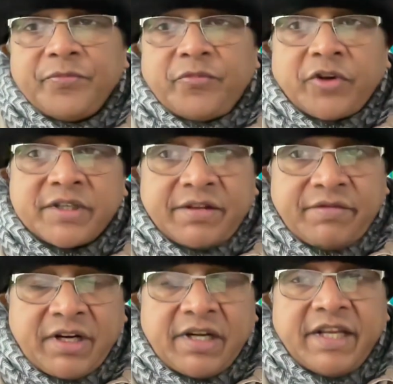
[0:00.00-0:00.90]
for
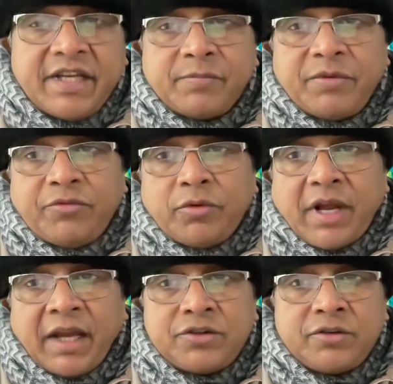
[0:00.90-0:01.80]
several days
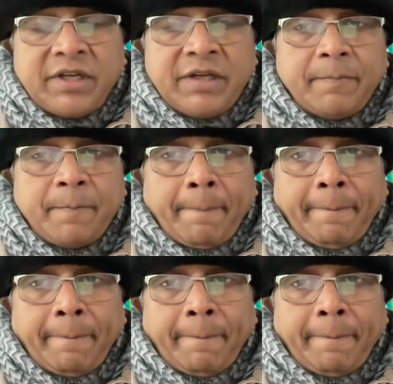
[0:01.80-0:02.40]
before actually